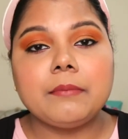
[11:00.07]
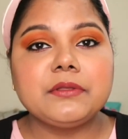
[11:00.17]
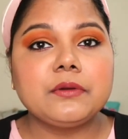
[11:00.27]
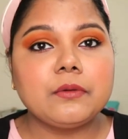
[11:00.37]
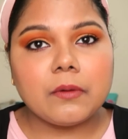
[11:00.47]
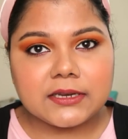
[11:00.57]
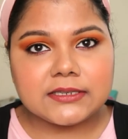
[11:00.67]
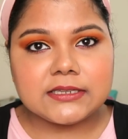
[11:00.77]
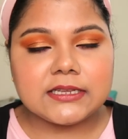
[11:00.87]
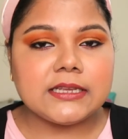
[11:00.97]
But
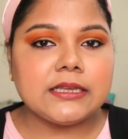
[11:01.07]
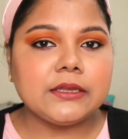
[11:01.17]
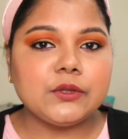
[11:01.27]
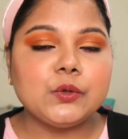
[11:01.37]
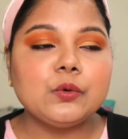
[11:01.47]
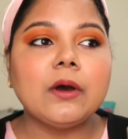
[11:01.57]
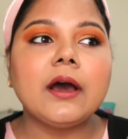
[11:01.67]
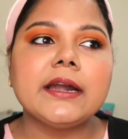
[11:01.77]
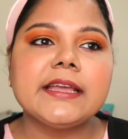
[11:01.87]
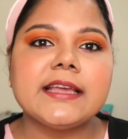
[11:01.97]
quality, you
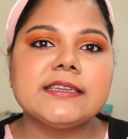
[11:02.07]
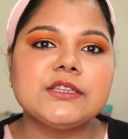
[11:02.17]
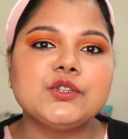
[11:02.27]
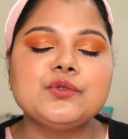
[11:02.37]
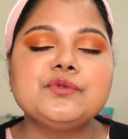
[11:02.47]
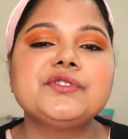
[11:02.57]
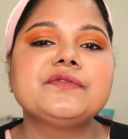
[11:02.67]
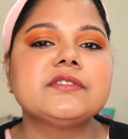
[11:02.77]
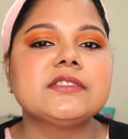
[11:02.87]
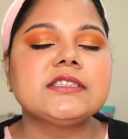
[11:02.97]
are getting two
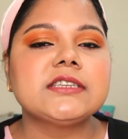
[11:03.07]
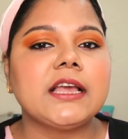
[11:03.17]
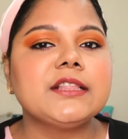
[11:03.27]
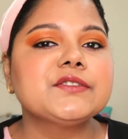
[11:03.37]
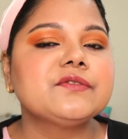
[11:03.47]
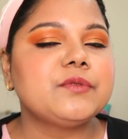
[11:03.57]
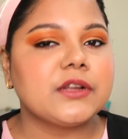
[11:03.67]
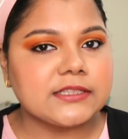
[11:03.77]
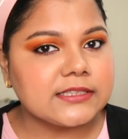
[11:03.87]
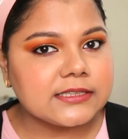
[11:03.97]
different styles of
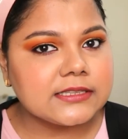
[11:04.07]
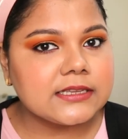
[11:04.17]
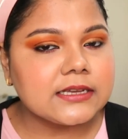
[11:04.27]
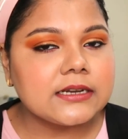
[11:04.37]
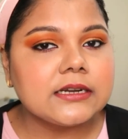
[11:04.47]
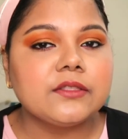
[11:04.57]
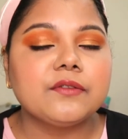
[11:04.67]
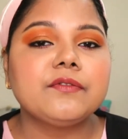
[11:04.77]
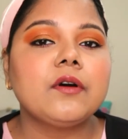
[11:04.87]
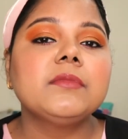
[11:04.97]
bronzers here.
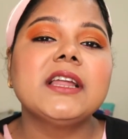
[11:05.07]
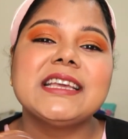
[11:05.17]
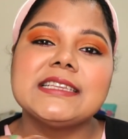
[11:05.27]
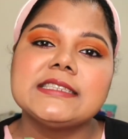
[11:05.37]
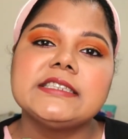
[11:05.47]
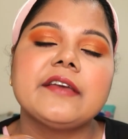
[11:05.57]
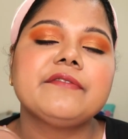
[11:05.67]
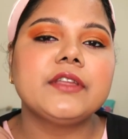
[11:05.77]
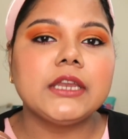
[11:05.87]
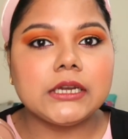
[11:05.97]
The formula is
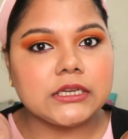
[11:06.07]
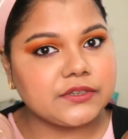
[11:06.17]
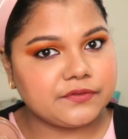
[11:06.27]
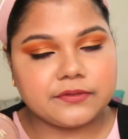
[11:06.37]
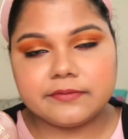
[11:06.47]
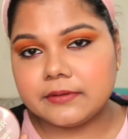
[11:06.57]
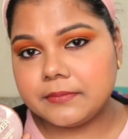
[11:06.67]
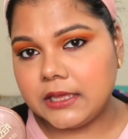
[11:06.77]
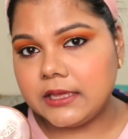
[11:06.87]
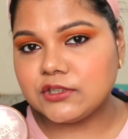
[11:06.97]
definitely different
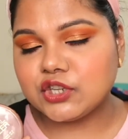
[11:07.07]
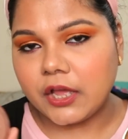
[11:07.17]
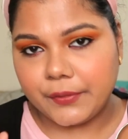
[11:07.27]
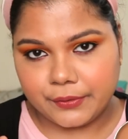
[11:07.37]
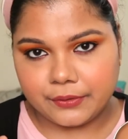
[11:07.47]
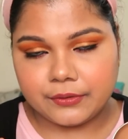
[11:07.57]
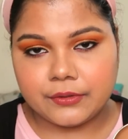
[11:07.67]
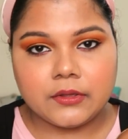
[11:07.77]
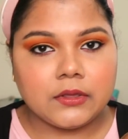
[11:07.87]
from each other.